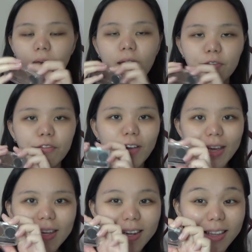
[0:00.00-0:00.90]
I
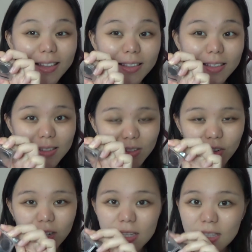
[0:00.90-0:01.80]
find it
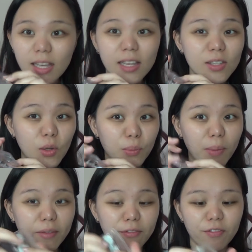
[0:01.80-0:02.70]
really stays on
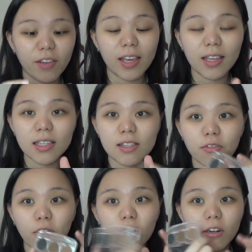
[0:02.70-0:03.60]
my face
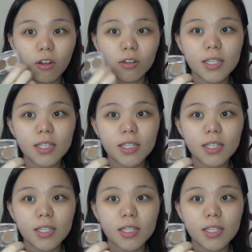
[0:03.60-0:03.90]
for a long